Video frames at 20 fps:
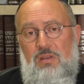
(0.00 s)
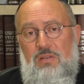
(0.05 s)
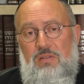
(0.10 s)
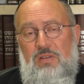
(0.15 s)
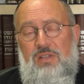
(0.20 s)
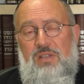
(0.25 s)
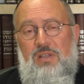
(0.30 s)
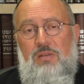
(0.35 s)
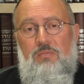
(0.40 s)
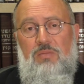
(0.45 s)

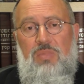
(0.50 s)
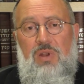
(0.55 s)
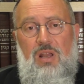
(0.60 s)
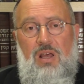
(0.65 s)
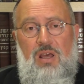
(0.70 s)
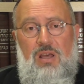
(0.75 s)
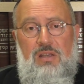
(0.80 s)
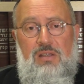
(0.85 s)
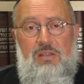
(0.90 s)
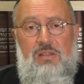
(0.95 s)
This
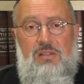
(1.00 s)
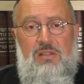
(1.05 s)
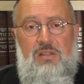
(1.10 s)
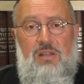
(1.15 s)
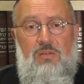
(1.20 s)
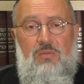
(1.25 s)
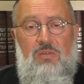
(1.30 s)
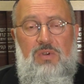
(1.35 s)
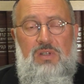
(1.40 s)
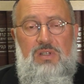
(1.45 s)
implies
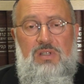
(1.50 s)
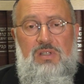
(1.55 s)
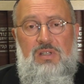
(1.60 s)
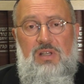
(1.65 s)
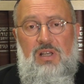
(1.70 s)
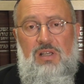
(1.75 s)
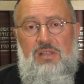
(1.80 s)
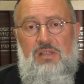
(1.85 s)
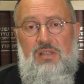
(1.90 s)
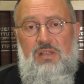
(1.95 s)
that we are
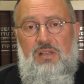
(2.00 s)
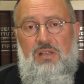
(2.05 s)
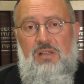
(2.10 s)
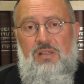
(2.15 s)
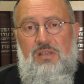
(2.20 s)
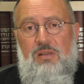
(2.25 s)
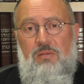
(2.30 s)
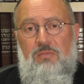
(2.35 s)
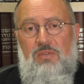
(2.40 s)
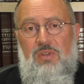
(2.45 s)
discussing
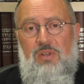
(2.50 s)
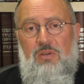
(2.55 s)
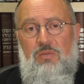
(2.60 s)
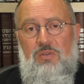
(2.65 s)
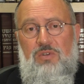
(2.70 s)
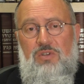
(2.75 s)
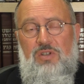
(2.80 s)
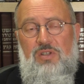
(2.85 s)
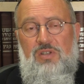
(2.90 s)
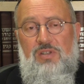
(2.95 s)
something
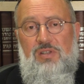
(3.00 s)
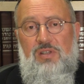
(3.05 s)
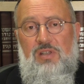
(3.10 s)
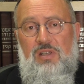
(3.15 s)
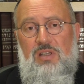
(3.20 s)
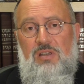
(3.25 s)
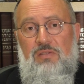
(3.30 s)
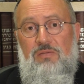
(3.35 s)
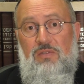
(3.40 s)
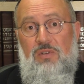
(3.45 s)
which is
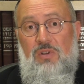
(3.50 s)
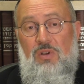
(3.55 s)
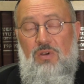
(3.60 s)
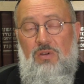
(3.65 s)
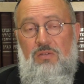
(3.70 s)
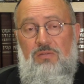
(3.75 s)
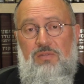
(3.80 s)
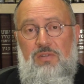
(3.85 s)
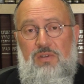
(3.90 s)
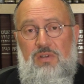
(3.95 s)
given
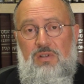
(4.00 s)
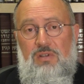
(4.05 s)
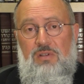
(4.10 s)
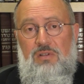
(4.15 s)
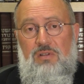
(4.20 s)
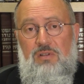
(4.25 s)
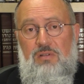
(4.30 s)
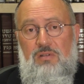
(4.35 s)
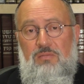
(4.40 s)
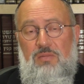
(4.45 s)
over
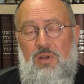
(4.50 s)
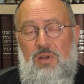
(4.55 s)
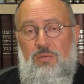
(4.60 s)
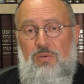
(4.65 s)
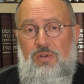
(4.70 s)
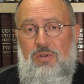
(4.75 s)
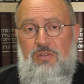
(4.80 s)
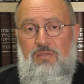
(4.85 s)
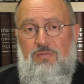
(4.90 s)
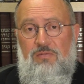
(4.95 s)
by
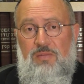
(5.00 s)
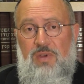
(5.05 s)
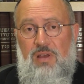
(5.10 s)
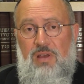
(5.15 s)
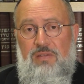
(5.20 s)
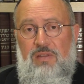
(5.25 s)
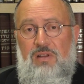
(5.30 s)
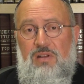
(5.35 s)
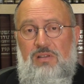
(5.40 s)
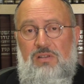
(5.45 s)
word of
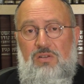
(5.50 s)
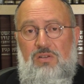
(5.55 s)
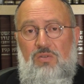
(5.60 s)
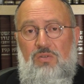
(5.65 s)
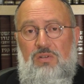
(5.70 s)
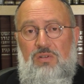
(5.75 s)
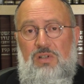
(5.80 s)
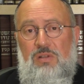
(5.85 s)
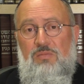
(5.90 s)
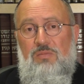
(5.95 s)
mouth, that is
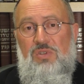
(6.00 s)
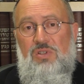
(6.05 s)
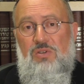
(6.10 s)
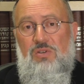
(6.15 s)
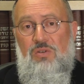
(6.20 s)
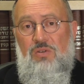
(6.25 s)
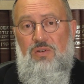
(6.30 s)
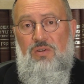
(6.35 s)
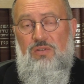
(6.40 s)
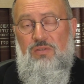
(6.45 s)
called
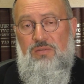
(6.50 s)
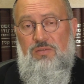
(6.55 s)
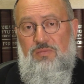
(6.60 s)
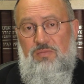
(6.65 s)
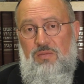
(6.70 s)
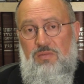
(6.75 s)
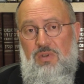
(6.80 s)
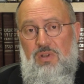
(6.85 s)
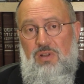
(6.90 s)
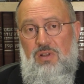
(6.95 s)
limsur,
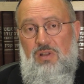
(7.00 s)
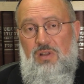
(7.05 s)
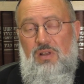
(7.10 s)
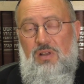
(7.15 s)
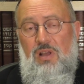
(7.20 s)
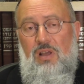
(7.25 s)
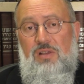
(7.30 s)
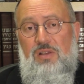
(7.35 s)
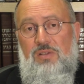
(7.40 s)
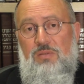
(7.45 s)

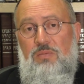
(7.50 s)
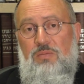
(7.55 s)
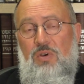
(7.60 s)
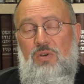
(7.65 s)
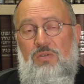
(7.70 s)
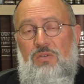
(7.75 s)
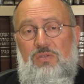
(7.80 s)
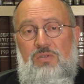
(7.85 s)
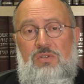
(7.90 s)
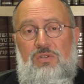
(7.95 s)
as
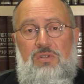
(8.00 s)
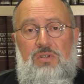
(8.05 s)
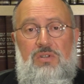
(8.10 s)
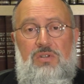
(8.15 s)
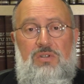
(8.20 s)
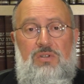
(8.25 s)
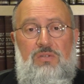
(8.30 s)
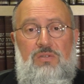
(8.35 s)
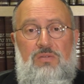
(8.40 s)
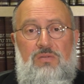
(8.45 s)
opposed
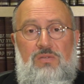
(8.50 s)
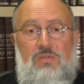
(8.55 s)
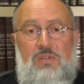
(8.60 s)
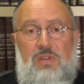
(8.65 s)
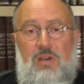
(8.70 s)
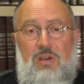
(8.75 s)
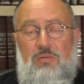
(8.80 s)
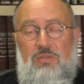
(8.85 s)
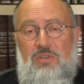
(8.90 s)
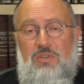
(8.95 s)
to
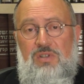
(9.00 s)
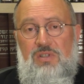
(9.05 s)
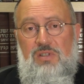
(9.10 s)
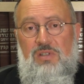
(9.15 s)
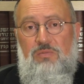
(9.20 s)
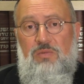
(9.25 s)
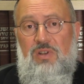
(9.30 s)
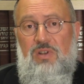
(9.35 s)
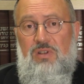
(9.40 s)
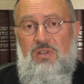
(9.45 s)
that which is
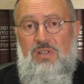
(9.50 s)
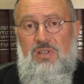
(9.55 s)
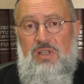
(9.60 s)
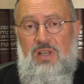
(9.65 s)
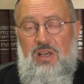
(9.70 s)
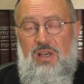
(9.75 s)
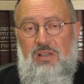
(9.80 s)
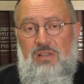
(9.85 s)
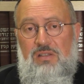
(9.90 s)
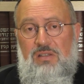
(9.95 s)
a written
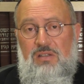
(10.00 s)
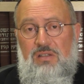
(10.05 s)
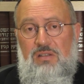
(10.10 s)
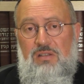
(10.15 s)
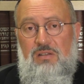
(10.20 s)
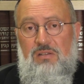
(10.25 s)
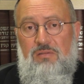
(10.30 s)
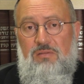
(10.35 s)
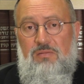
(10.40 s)
text,